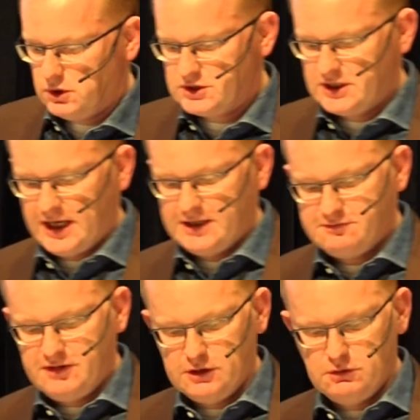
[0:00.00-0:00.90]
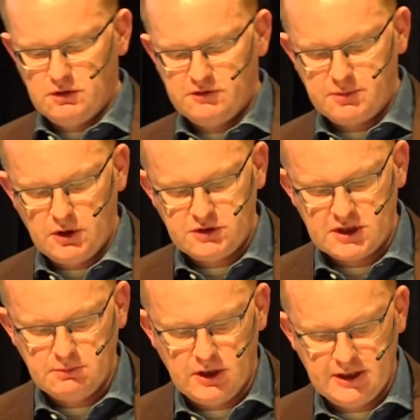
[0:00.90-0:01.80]
what's the added value of
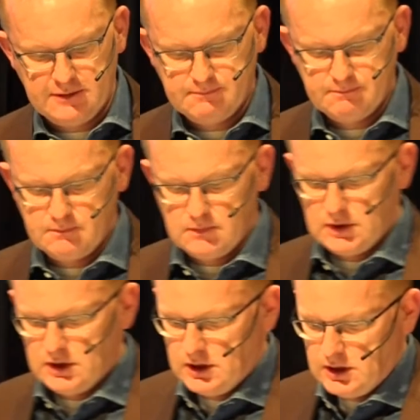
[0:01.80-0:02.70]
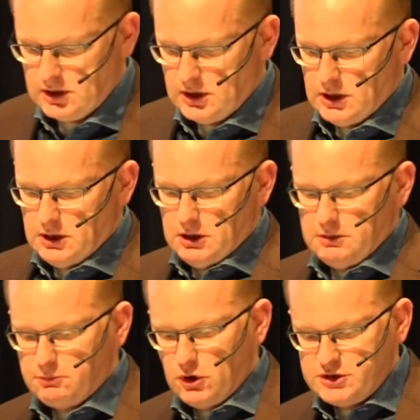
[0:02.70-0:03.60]
process mining?
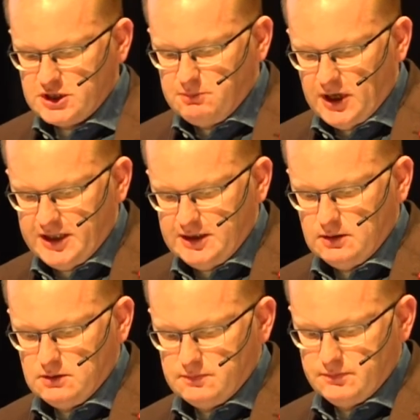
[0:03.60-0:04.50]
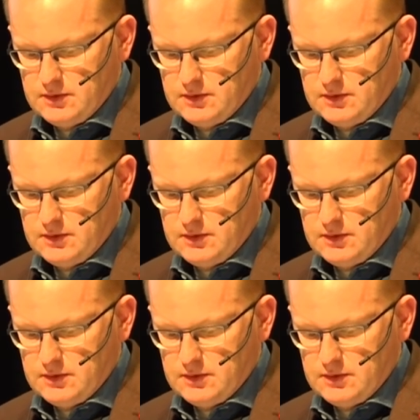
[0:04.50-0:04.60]
Process mining,